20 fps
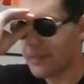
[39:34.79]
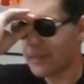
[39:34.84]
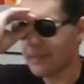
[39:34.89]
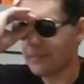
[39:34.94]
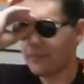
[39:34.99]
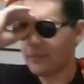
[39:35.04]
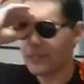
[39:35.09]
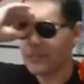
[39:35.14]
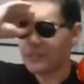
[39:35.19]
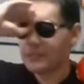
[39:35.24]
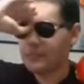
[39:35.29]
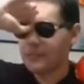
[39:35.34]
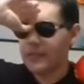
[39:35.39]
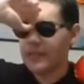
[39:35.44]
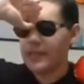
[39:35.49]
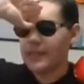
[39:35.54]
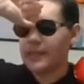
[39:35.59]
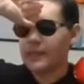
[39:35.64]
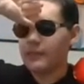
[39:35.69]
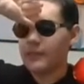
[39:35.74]
which
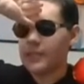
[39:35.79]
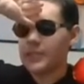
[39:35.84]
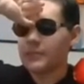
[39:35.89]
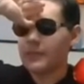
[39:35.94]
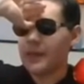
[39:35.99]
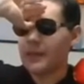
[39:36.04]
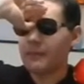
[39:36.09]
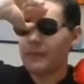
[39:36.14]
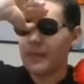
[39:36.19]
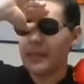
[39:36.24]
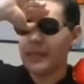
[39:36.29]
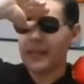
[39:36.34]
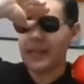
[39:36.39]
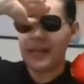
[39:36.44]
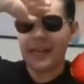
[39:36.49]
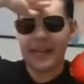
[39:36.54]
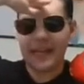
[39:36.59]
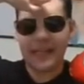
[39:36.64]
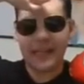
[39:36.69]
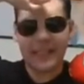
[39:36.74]
may which might be
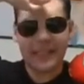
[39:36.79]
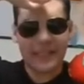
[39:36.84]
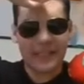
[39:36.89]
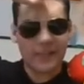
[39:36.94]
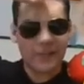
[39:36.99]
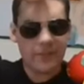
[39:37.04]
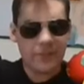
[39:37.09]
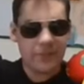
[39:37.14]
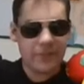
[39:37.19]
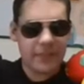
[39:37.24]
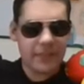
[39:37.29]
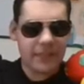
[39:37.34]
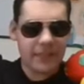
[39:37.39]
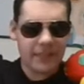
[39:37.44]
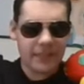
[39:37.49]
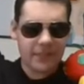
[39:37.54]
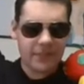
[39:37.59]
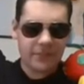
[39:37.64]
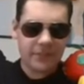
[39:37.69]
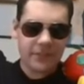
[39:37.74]
kind of
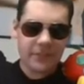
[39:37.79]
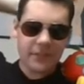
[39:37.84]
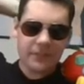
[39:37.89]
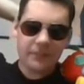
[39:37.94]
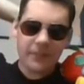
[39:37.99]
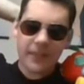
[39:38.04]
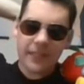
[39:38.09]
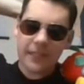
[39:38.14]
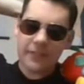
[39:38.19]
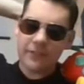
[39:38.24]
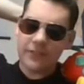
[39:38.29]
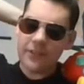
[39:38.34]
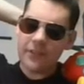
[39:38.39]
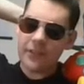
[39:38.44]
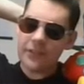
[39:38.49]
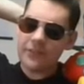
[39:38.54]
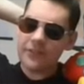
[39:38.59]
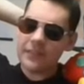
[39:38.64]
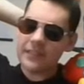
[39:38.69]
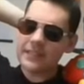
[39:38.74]
disrespectful
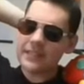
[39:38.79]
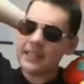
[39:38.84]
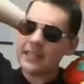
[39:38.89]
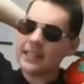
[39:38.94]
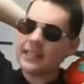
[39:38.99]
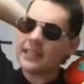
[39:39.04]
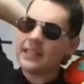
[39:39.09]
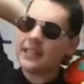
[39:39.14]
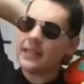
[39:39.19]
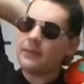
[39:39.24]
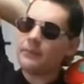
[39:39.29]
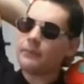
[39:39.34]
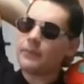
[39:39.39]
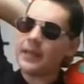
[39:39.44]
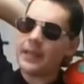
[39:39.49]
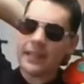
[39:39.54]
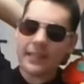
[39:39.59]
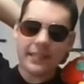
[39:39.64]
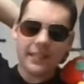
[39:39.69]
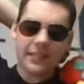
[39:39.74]
if it's a
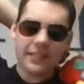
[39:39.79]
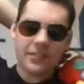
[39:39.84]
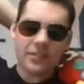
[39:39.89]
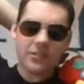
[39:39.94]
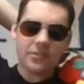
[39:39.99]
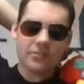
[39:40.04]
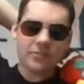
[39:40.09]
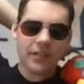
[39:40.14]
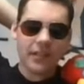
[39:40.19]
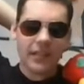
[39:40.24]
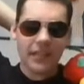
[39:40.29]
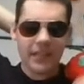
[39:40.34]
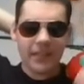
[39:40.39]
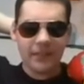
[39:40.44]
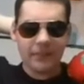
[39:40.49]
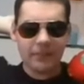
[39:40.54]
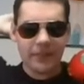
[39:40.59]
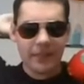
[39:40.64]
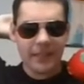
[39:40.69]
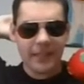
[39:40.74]
abandoned shrine,
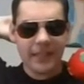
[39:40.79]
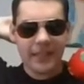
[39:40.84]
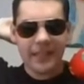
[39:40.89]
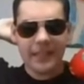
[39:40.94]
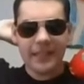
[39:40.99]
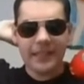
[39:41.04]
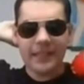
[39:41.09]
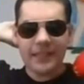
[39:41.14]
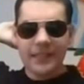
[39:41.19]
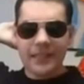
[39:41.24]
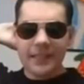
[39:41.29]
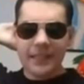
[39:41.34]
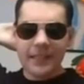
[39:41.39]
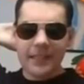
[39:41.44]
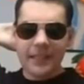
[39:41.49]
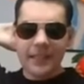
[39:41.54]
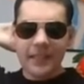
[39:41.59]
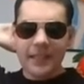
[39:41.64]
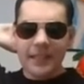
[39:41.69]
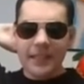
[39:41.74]
but like
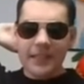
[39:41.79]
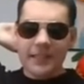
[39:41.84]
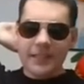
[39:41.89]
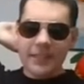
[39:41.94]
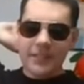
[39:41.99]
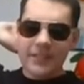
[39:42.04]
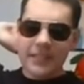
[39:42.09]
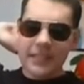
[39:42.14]
so it's